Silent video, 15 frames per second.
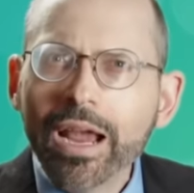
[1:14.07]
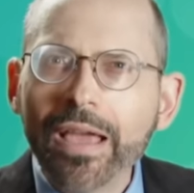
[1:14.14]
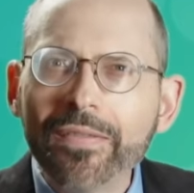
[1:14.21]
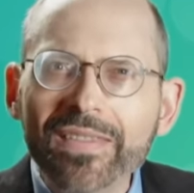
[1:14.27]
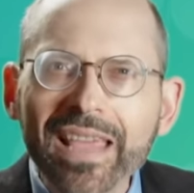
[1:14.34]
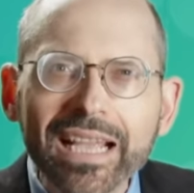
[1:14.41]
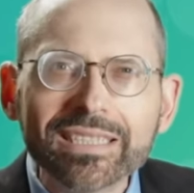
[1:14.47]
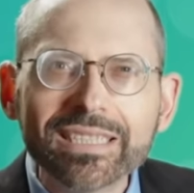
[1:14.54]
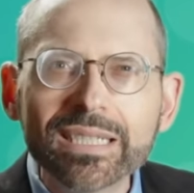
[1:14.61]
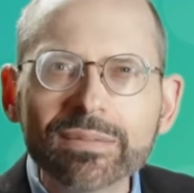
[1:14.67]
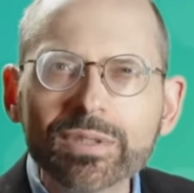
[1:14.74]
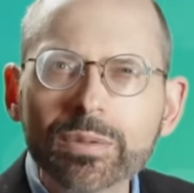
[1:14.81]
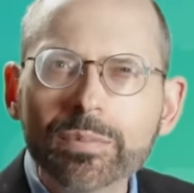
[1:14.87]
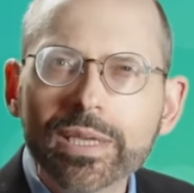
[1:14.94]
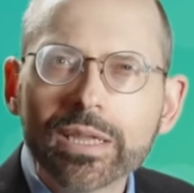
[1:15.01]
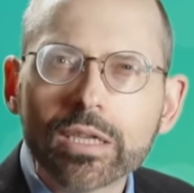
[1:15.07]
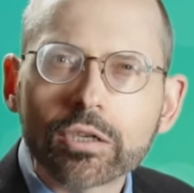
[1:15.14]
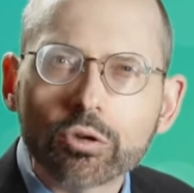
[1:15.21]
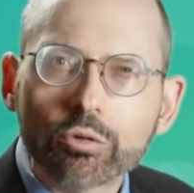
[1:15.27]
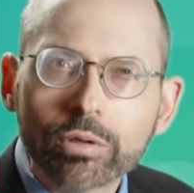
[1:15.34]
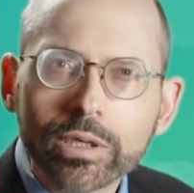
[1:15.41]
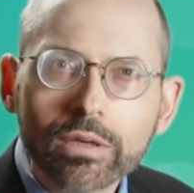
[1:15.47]
And that seems to be the
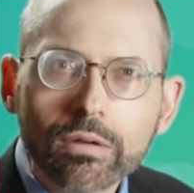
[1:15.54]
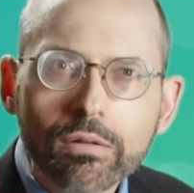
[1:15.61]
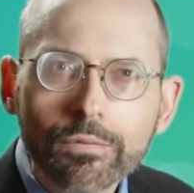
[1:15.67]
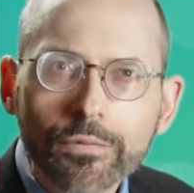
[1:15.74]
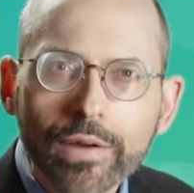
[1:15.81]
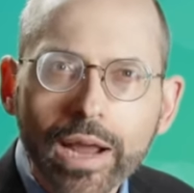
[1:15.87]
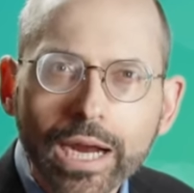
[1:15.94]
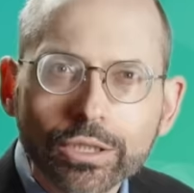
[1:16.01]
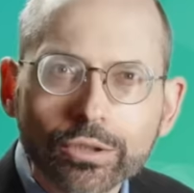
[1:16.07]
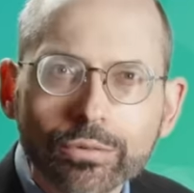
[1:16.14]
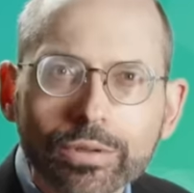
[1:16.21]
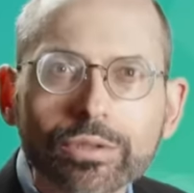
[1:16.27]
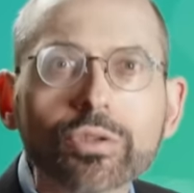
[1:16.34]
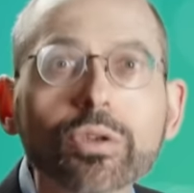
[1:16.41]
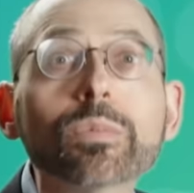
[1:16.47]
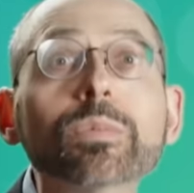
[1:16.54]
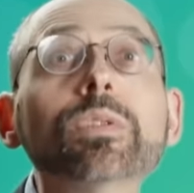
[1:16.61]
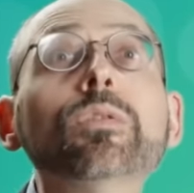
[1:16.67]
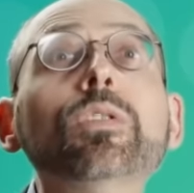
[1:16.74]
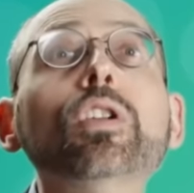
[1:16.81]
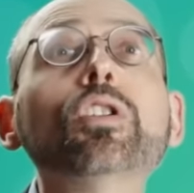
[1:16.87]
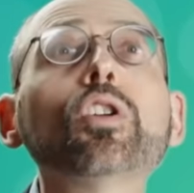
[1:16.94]
critical factor in terms
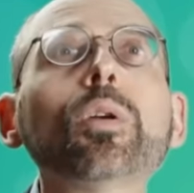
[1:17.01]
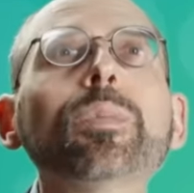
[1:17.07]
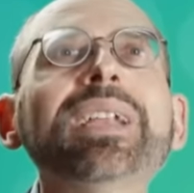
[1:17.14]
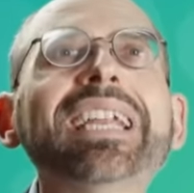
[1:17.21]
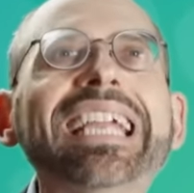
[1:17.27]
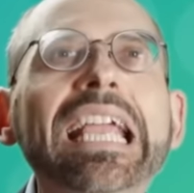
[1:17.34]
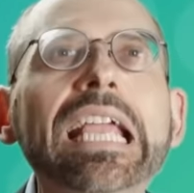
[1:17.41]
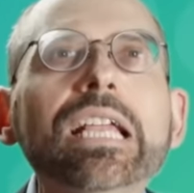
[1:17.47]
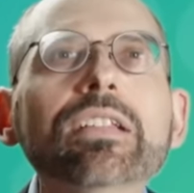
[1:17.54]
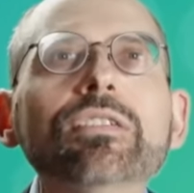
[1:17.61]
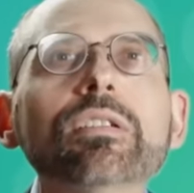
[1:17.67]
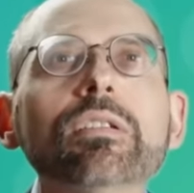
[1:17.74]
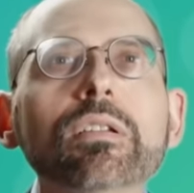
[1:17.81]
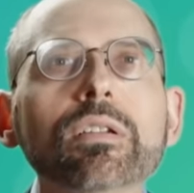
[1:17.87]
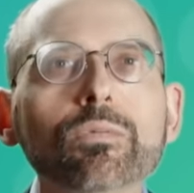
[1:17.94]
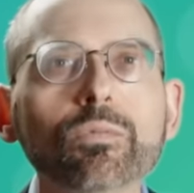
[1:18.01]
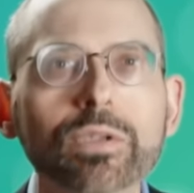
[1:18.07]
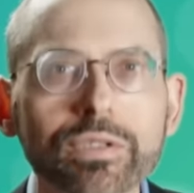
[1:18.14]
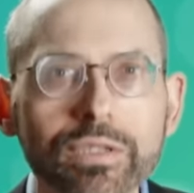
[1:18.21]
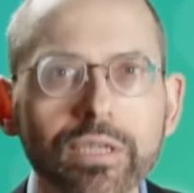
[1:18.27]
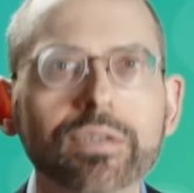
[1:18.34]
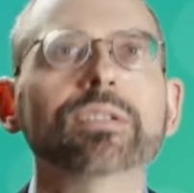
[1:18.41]
of determining insulin
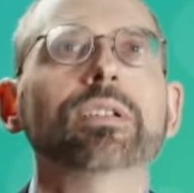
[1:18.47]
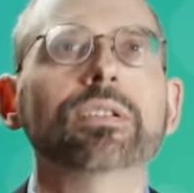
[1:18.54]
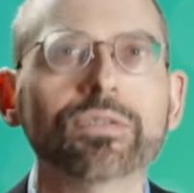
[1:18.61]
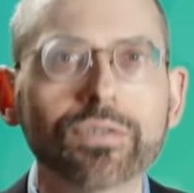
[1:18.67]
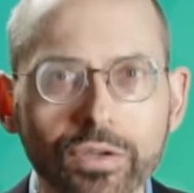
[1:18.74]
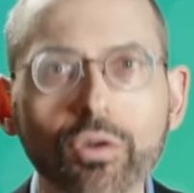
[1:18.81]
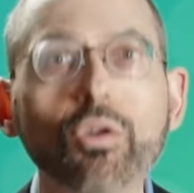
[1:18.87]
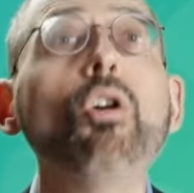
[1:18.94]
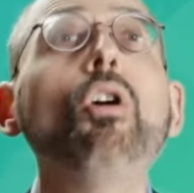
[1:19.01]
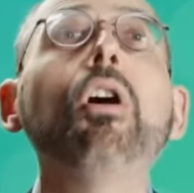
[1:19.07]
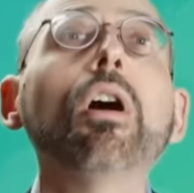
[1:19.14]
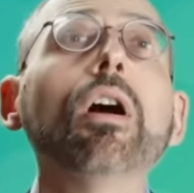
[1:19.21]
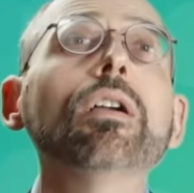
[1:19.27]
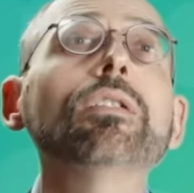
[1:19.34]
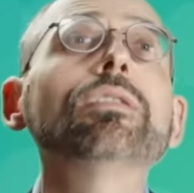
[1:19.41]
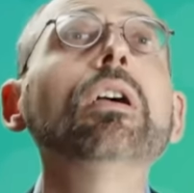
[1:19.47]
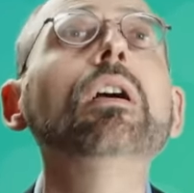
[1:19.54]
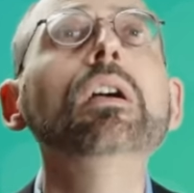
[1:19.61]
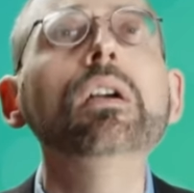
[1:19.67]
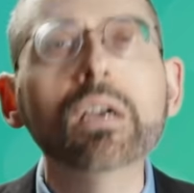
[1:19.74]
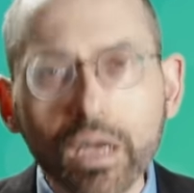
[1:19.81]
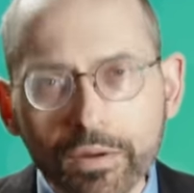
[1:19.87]
resistance, the cause
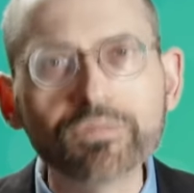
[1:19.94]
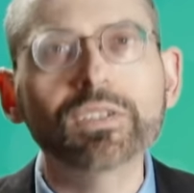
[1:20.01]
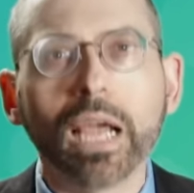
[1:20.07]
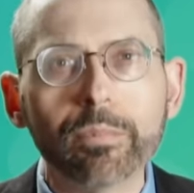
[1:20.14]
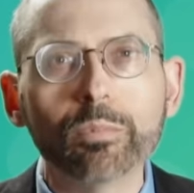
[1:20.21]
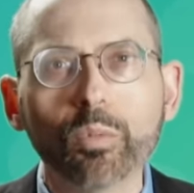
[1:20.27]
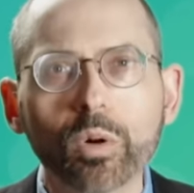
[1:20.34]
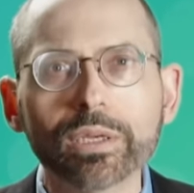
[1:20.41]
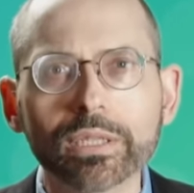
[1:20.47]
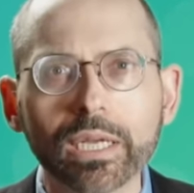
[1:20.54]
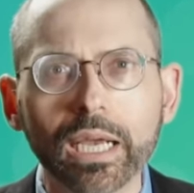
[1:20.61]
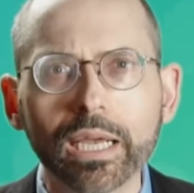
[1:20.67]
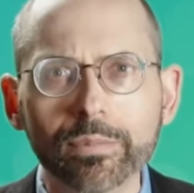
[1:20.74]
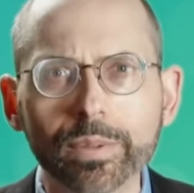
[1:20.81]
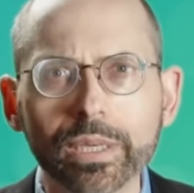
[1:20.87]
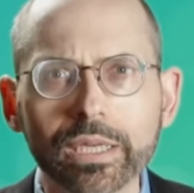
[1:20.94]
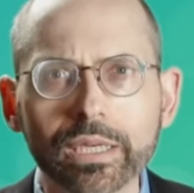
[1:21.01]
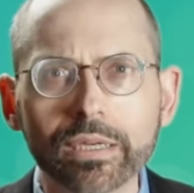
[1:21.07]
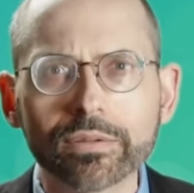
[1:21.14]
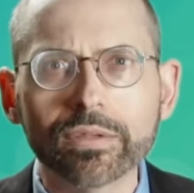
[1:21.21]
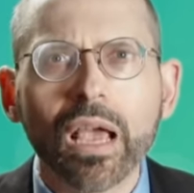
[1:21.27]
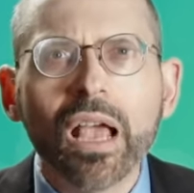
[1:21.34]
of type 2
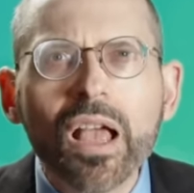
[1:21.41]
diabetes.